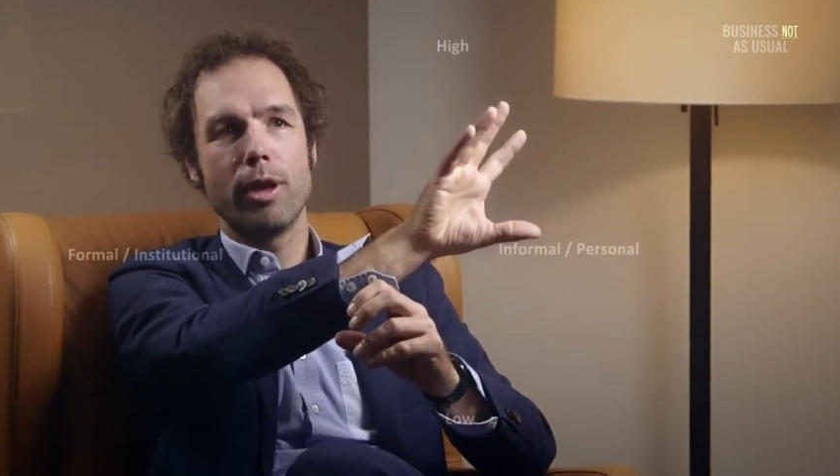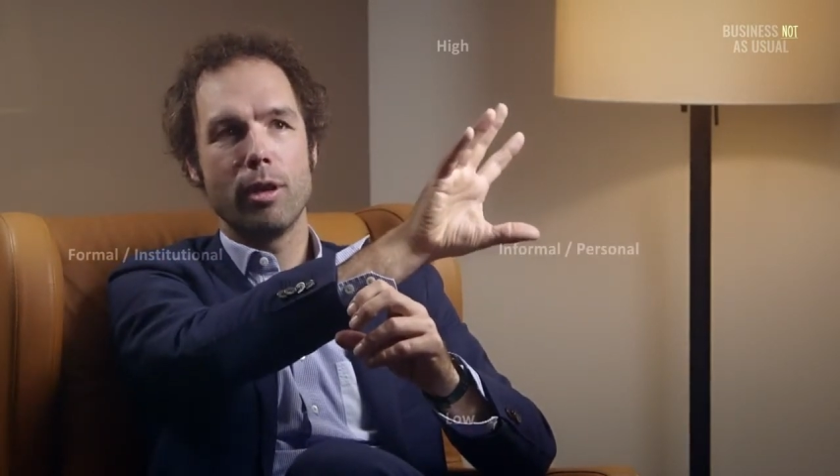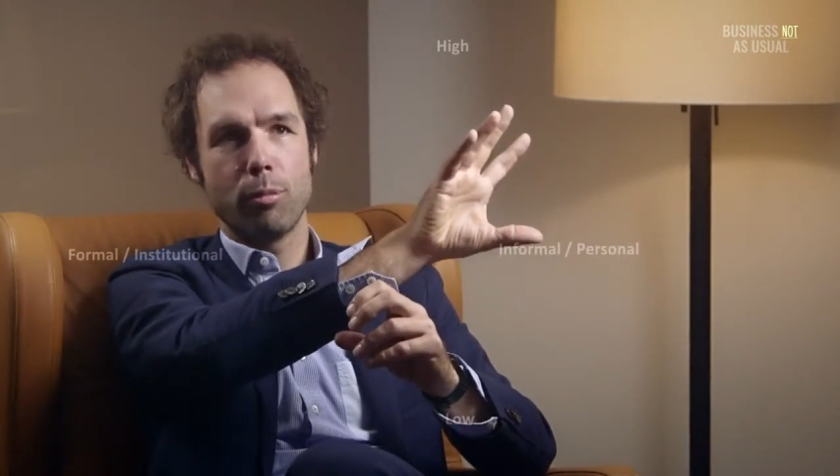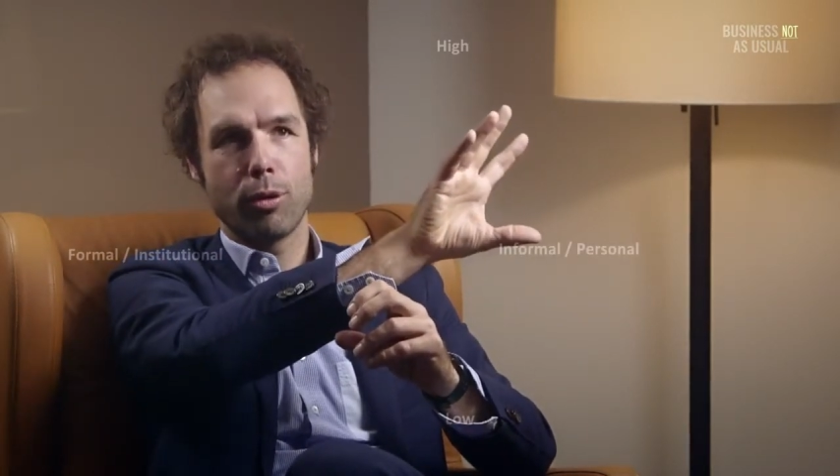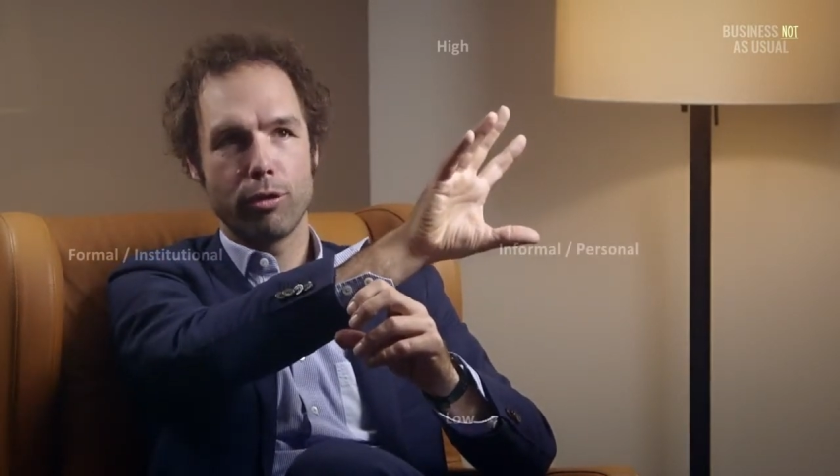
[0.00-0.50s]

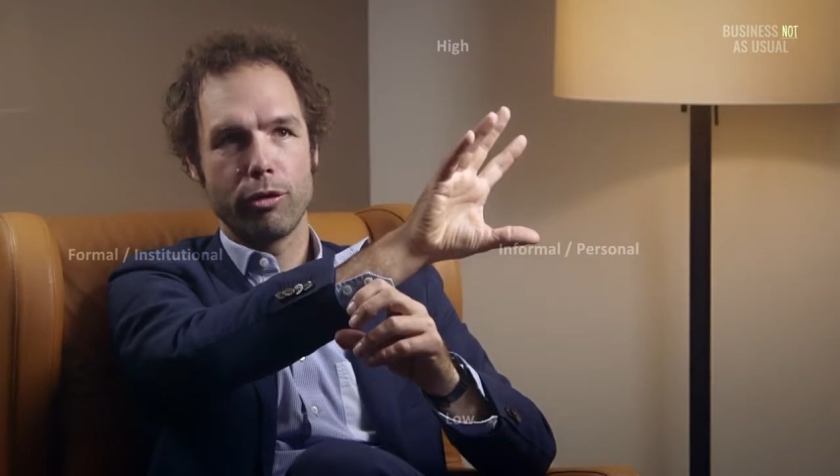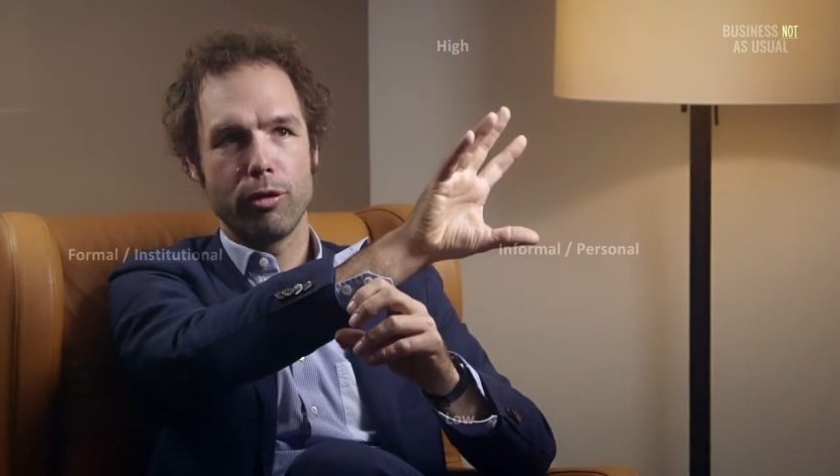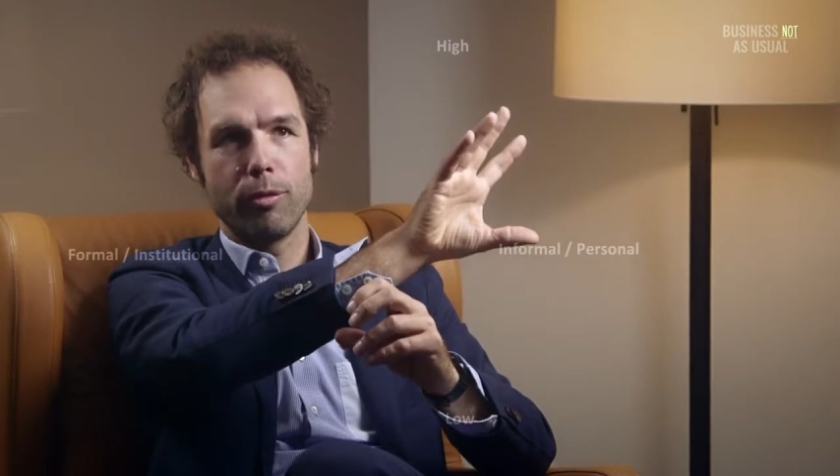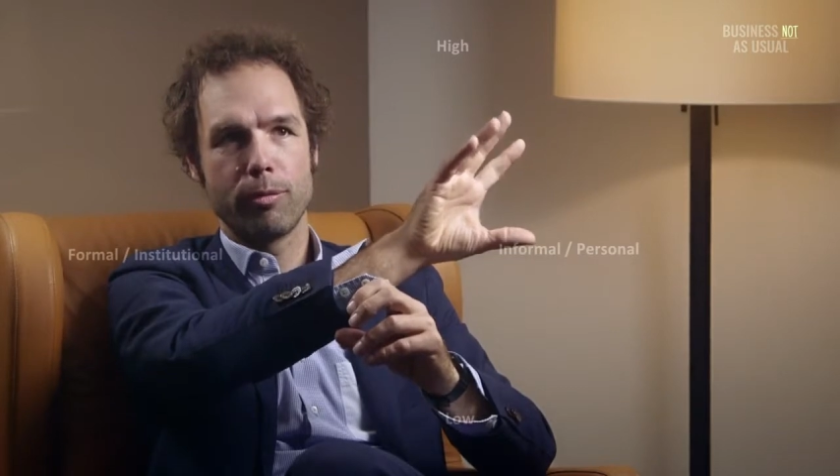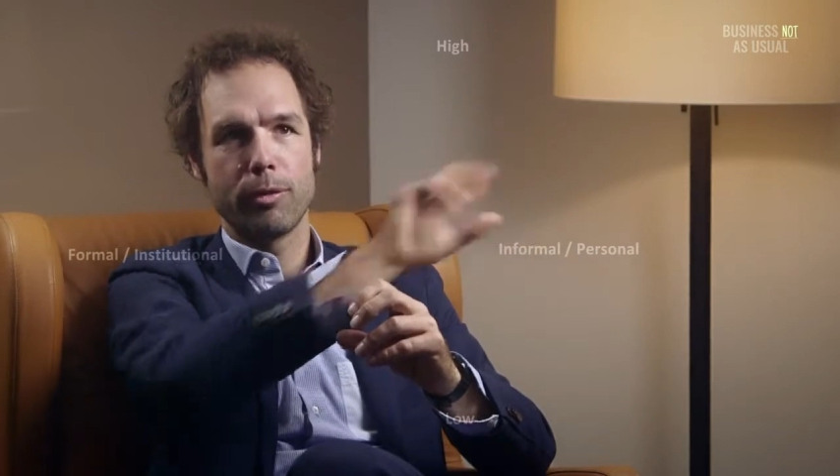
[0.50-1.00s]
and
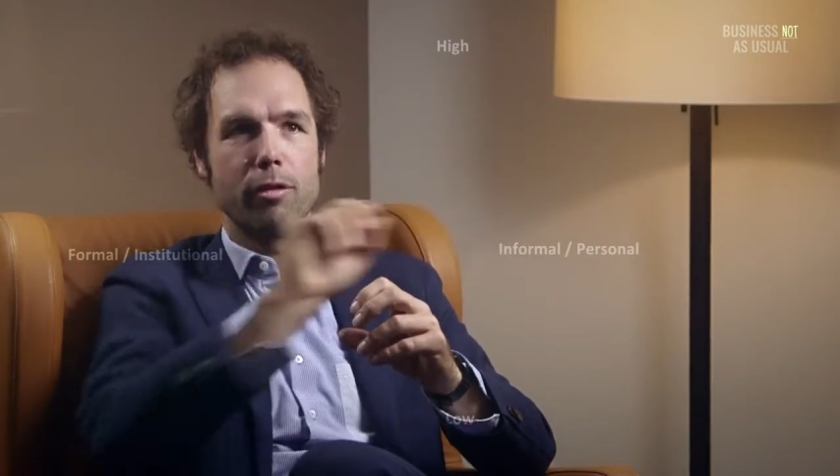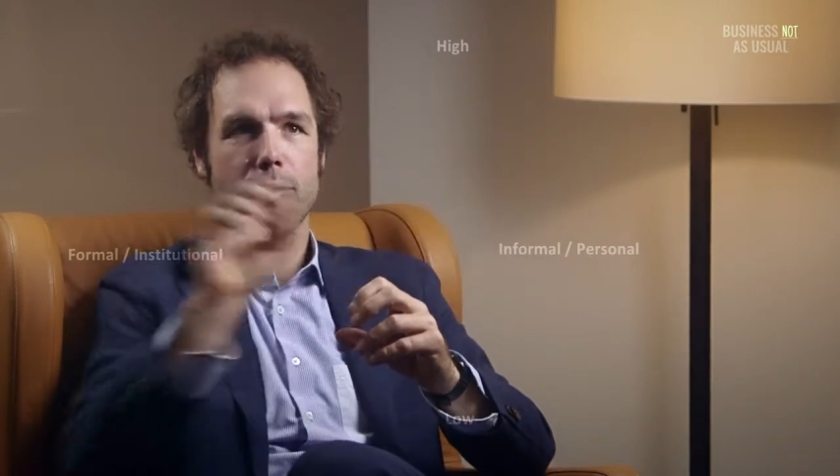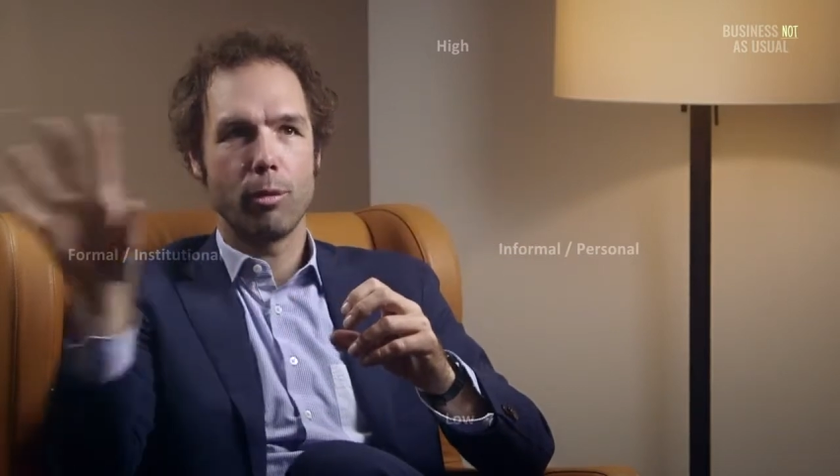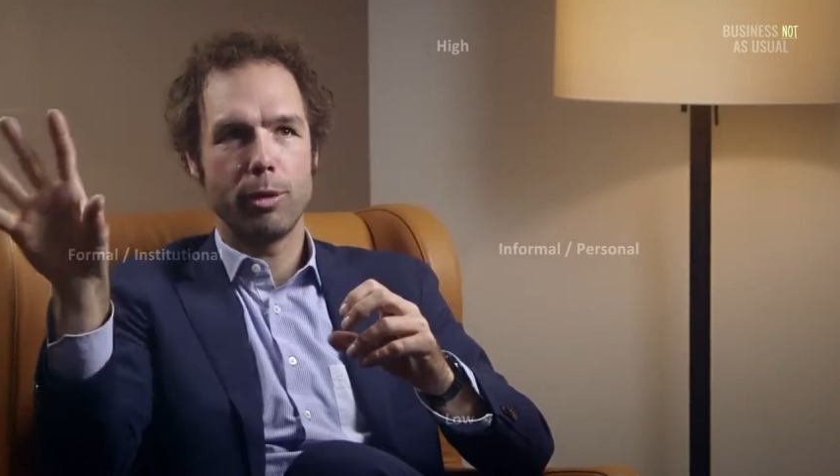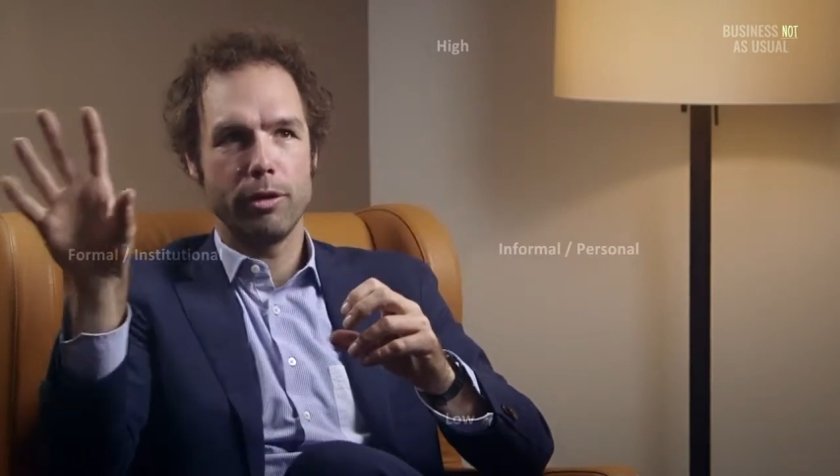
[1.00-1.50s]
personal.
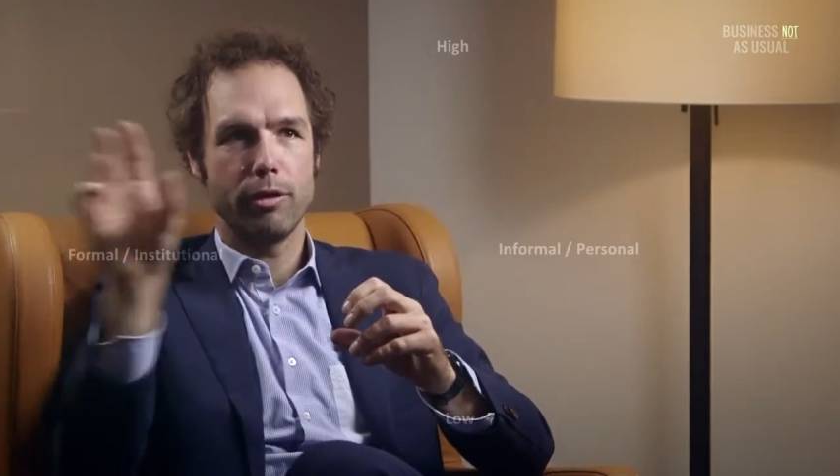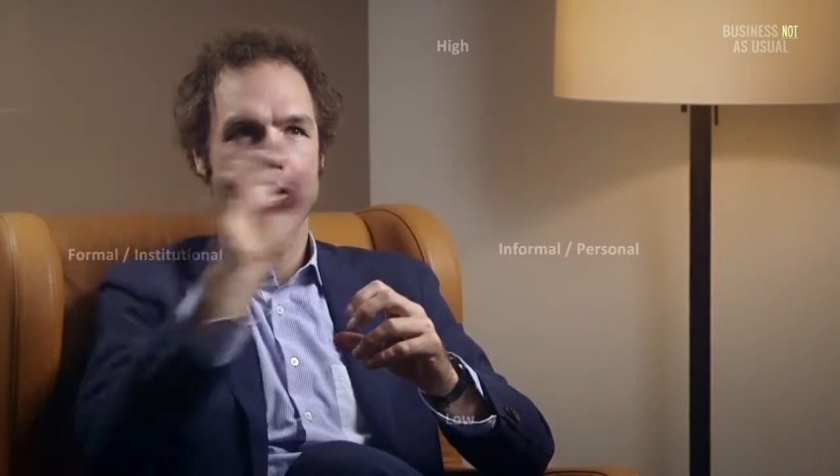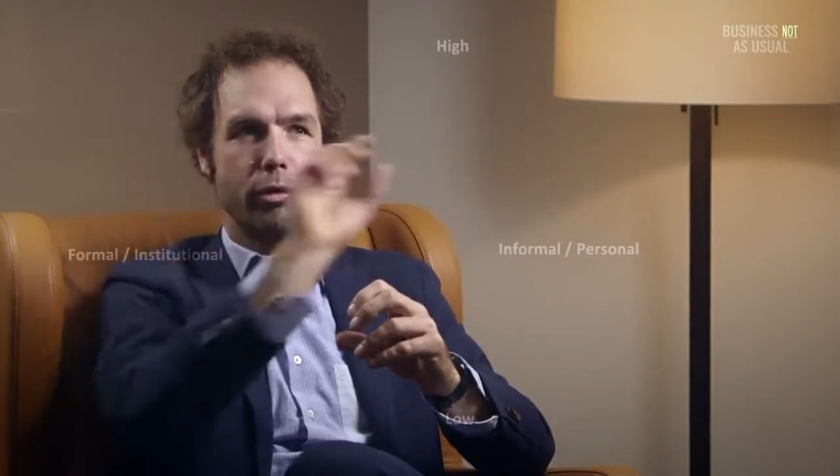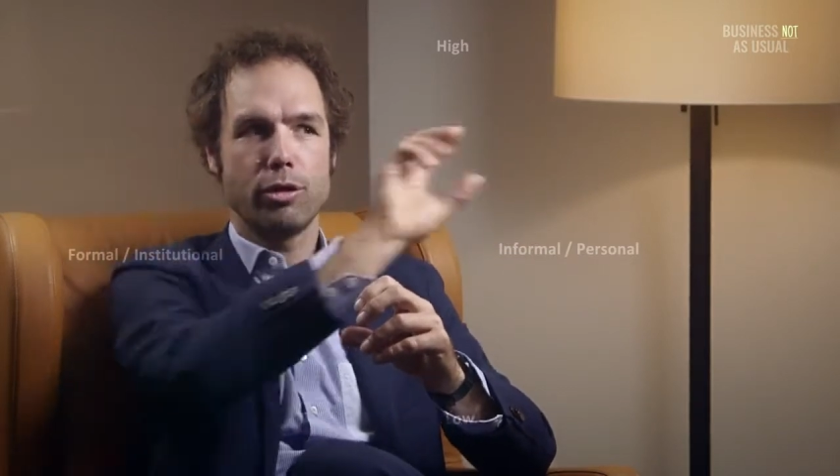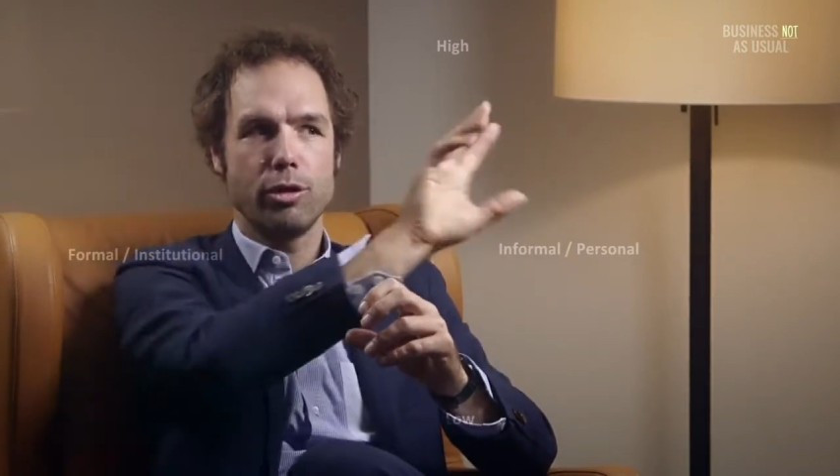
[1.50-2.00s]
Formal and
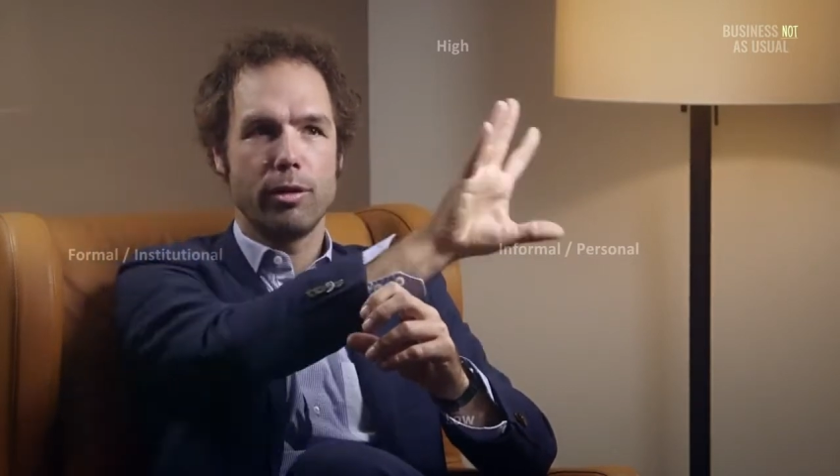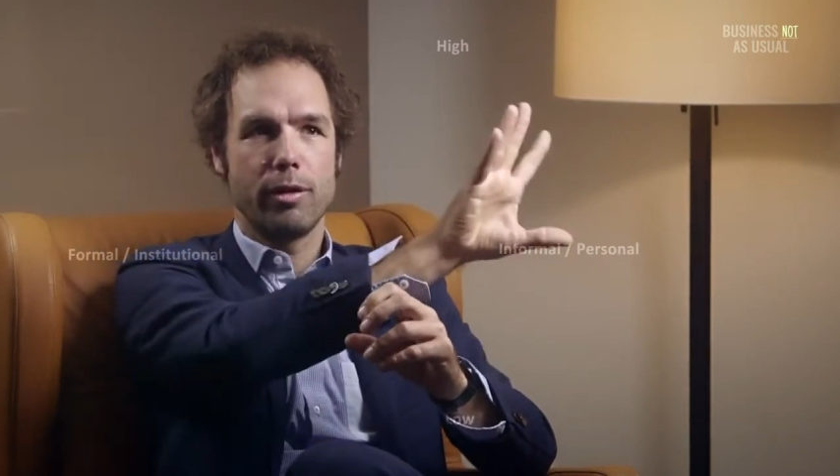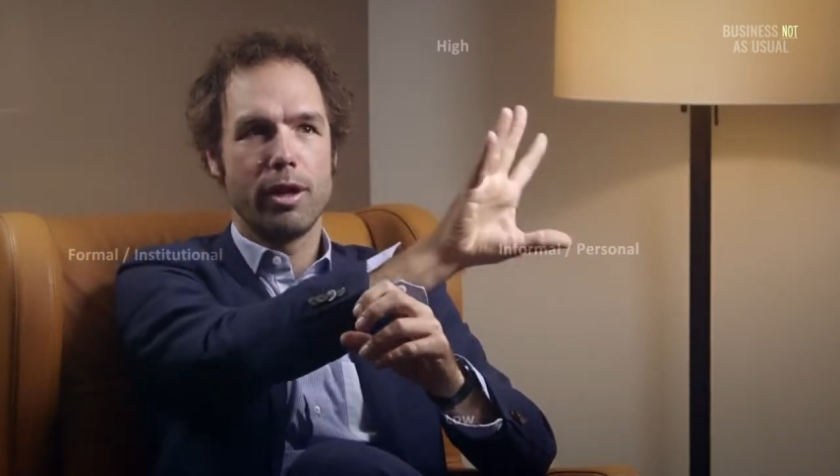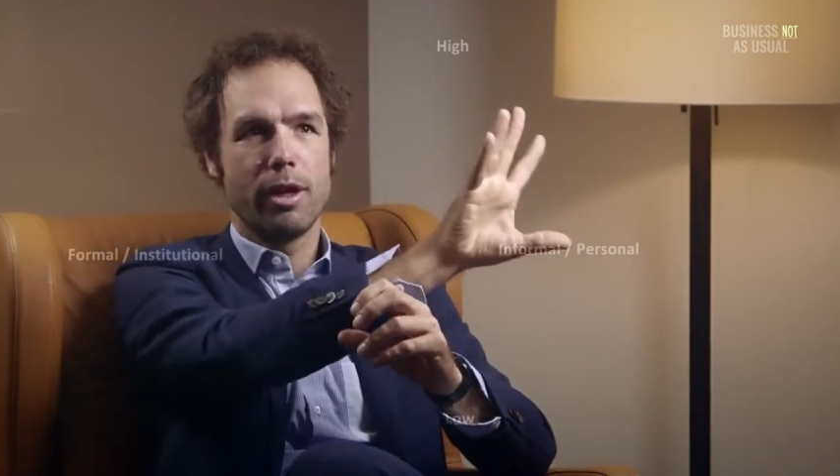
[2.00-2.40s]
institutional,